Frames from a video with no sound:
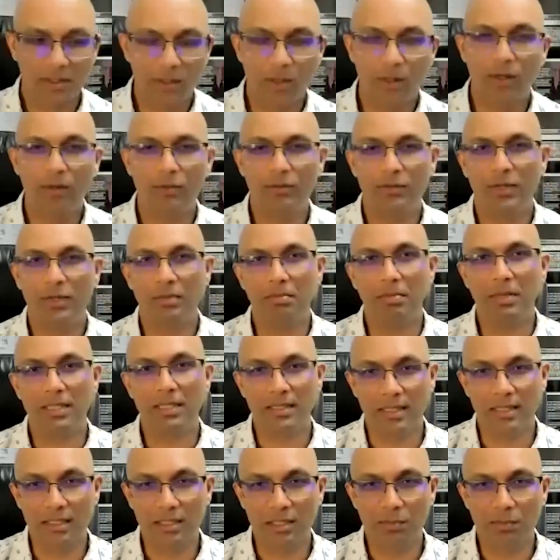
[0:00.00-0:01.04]
of the
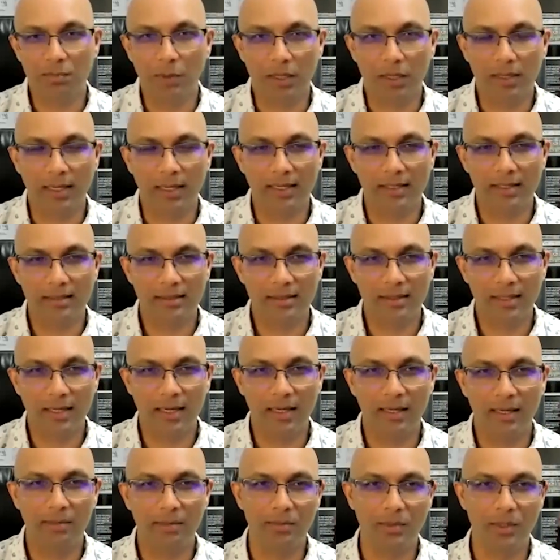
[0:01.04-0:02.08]
Business Spotlight.
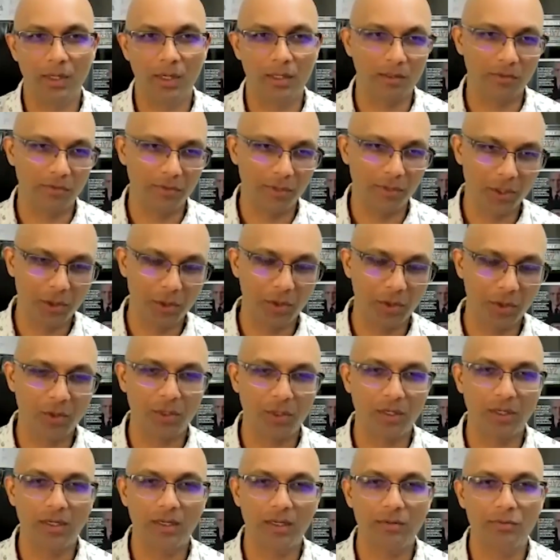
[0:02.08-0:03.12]
I'm Dr. Vishnu
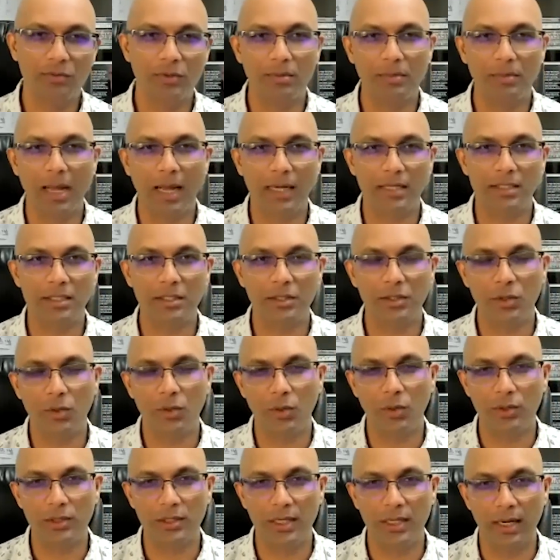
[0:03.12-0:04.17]
Doerga from Action
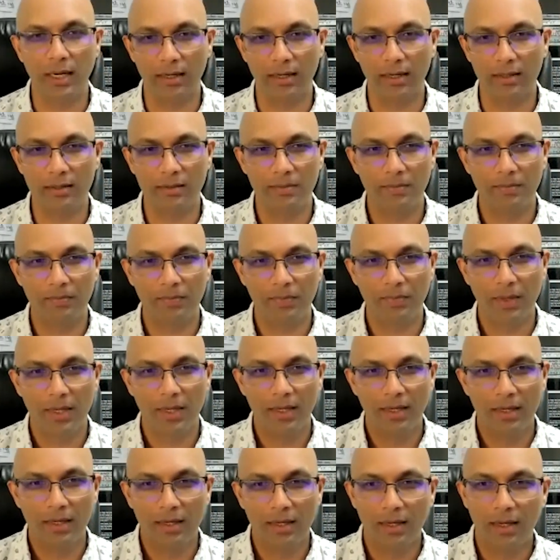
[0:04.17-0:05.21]
Coach Guyana.
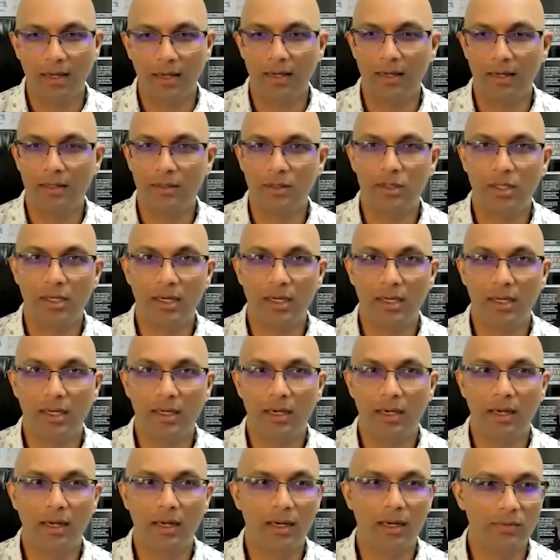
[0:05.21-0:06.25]
And today
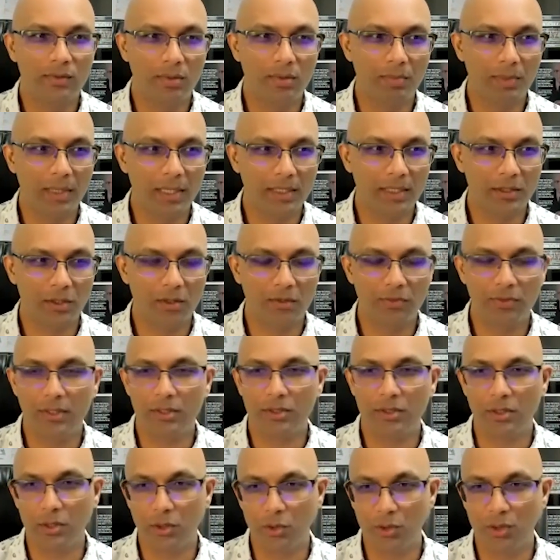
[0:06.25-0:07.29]
I have the pleasure of
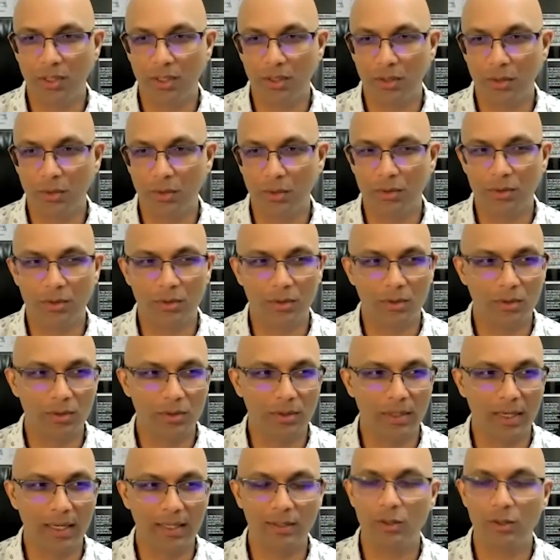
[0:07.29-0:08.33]
introducing you
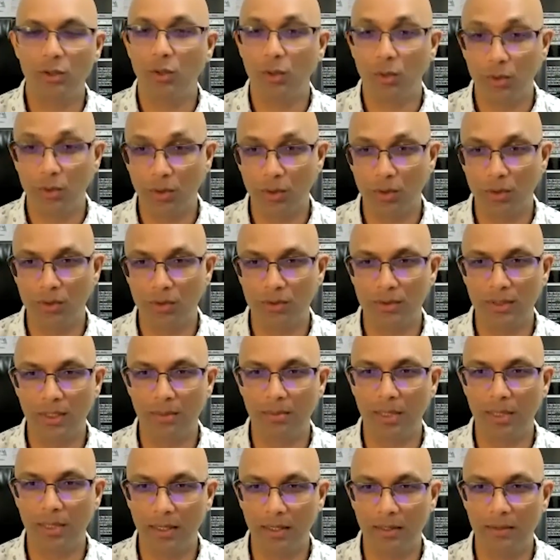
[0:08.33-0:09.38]
to Antonio
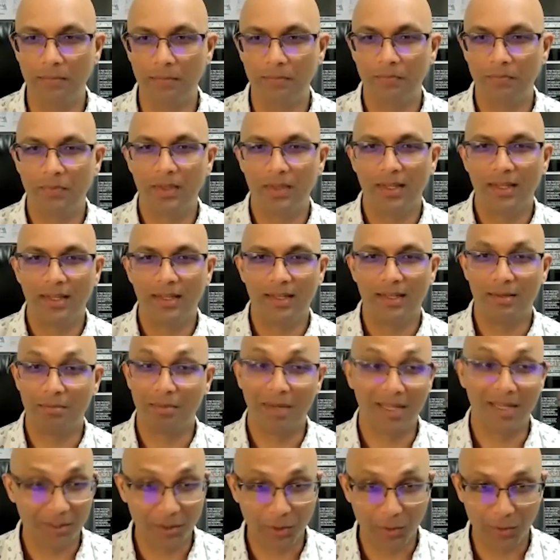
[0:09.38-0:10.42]
Nebar,
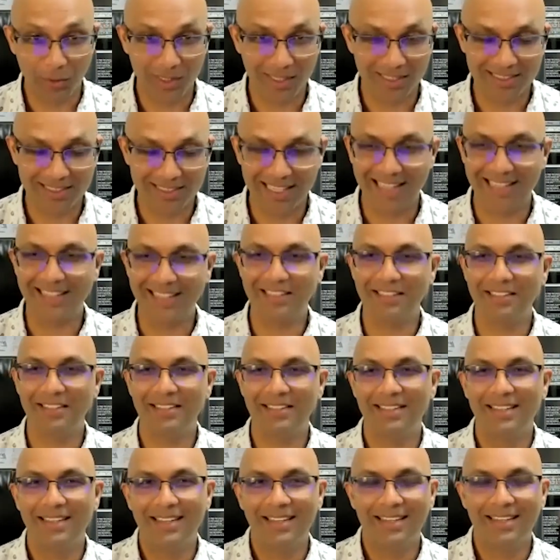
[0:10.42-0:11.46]
better known as Anil.
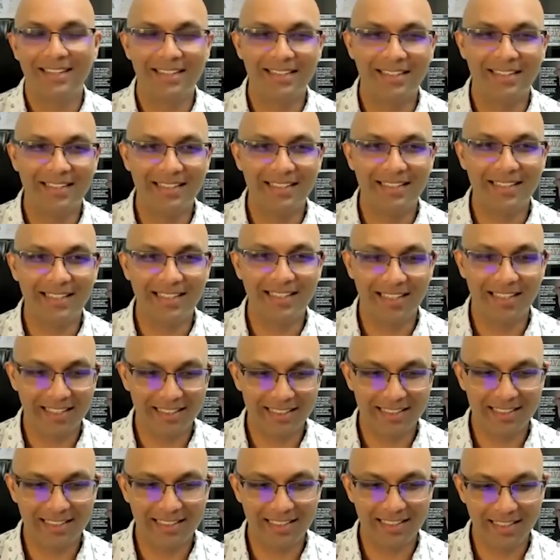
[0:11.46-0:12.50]
He
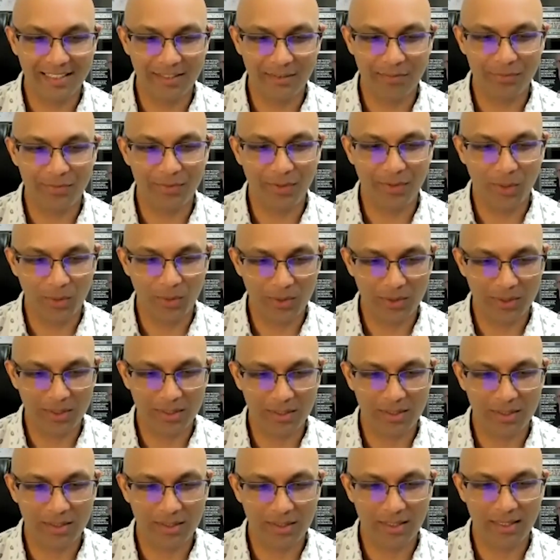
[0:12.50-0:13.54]
is the
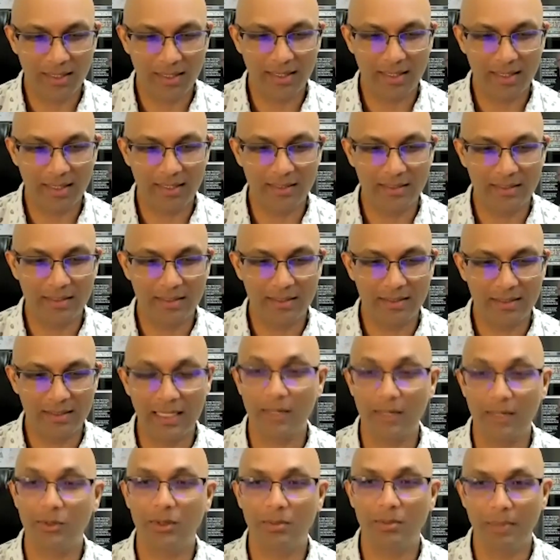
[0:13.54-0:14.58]
founder and
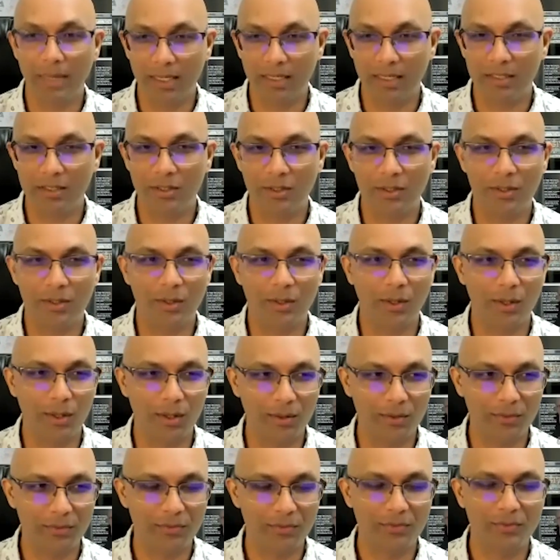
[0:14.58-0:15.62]
general manager
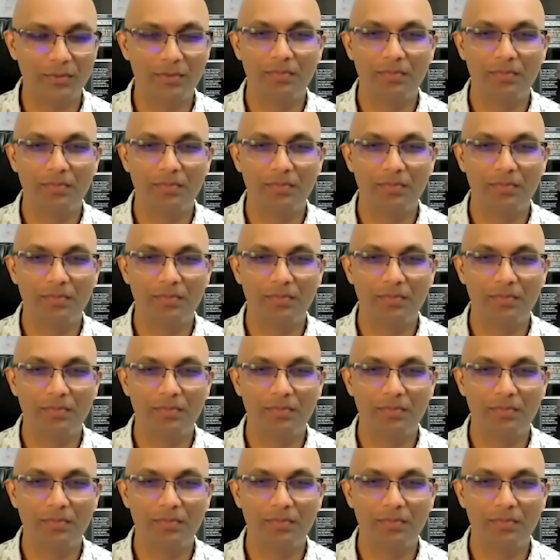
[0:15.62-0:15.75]
of